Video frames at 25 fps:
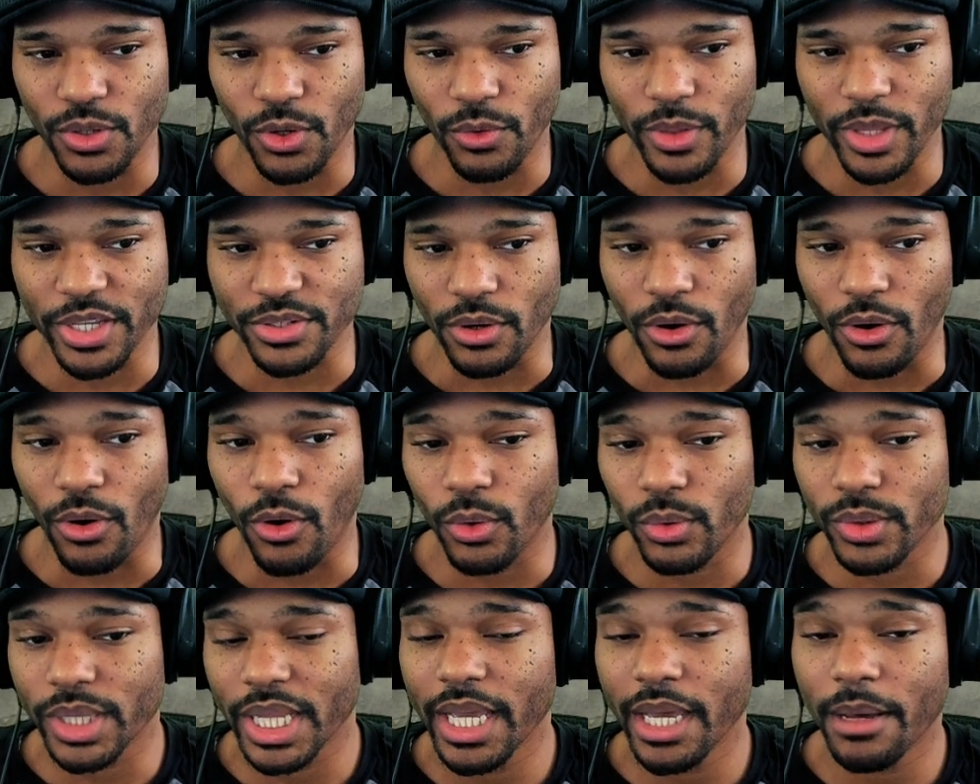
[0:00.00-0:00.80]
this
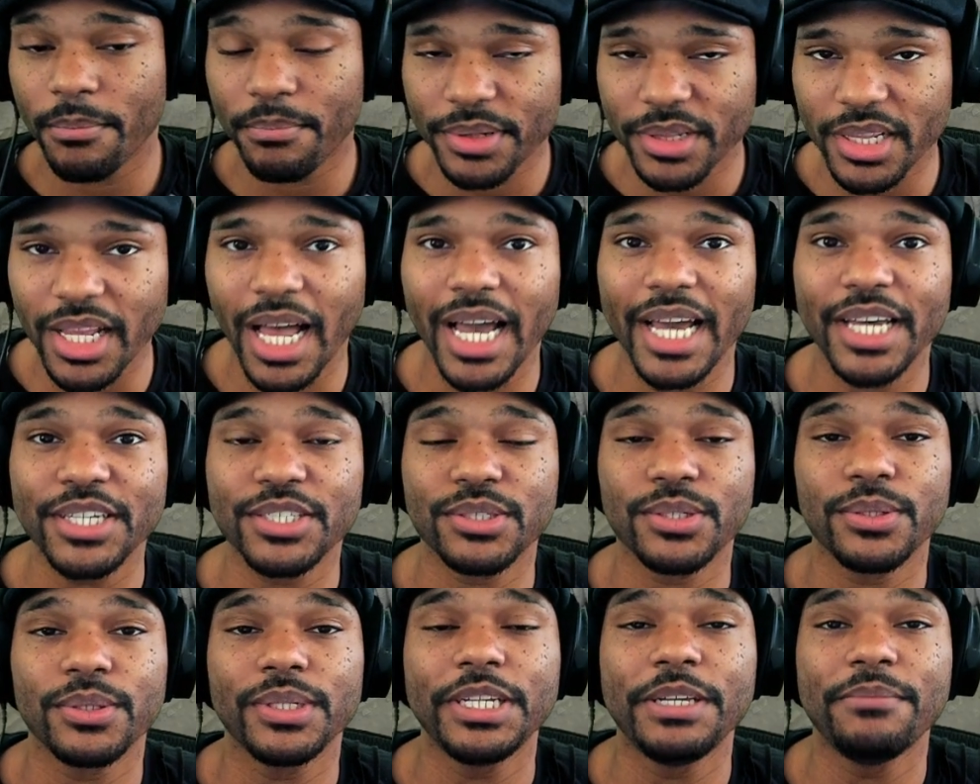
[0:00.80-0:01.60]
only
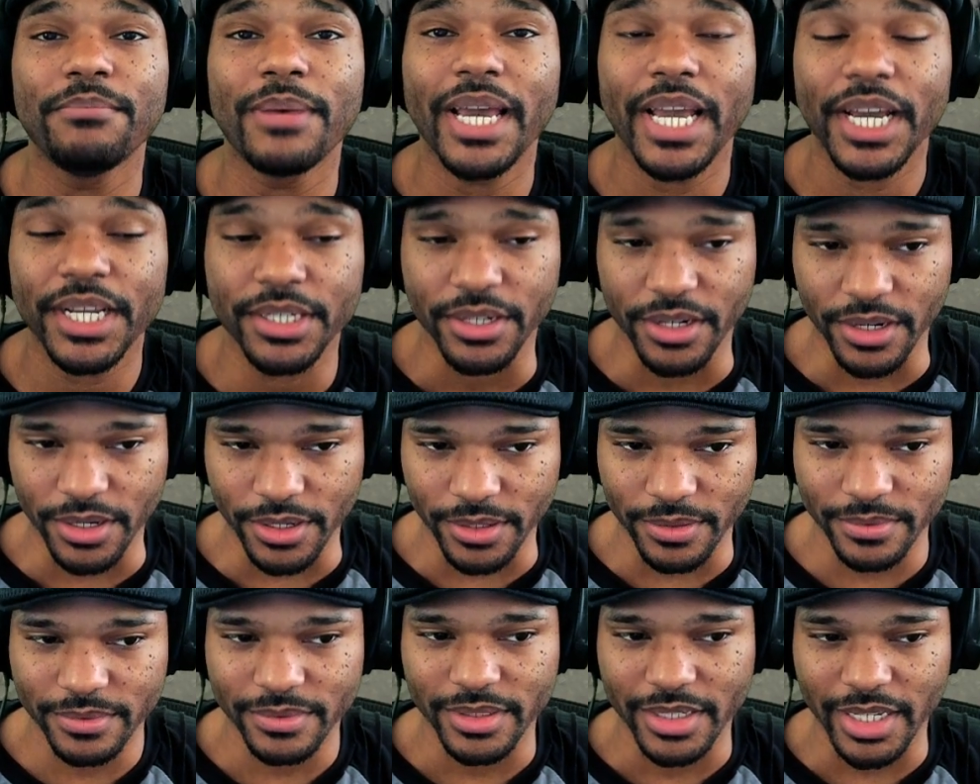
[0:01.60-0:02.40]
applies to the main
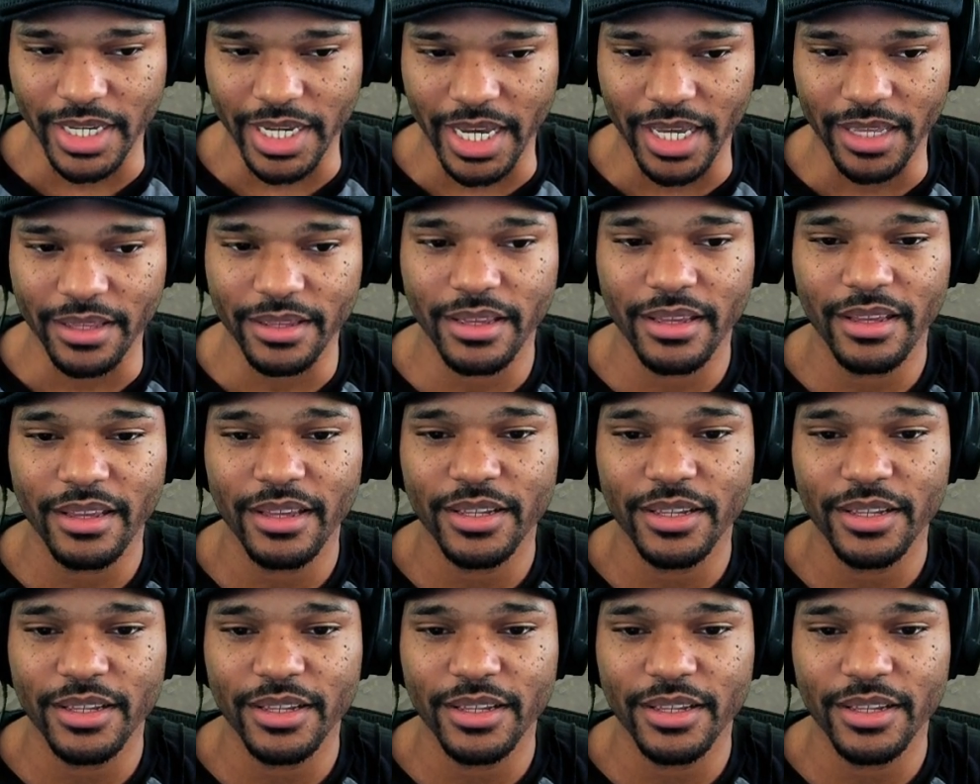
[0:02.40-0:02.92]
arrow. Okay.